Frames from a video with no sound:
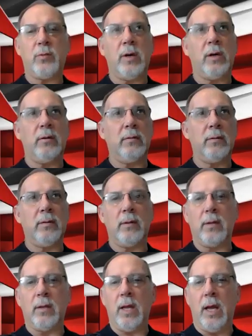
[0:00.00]
Well,
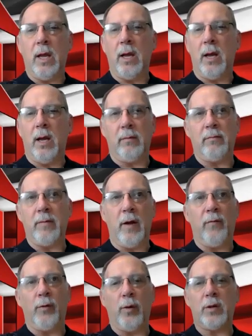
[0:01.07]
a
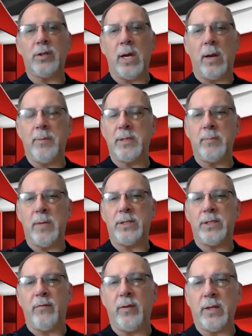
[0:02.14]
floral shop is much
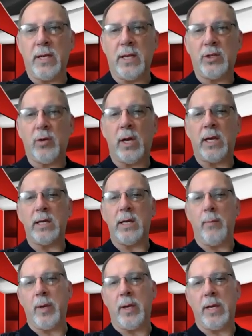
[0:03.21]
different than a trucking
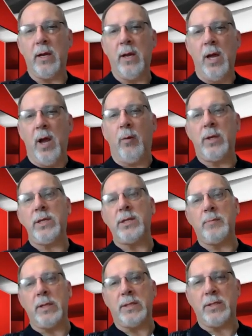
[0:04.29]
company, which is
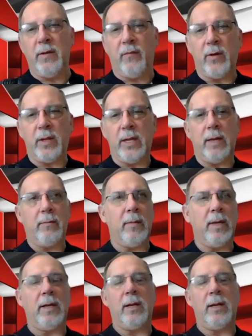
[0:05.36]
much different than,